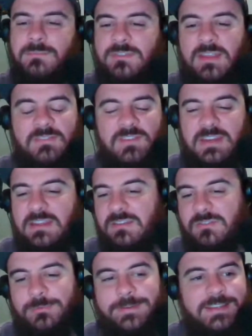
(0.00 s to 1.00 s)
Safety
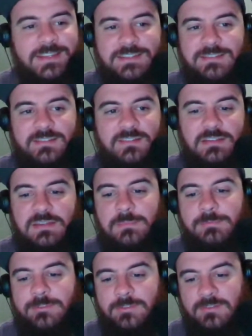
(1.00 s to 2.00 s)
is ridiculously
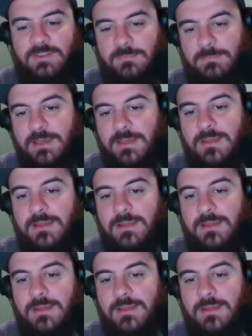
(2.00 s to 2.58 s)
deep for the team.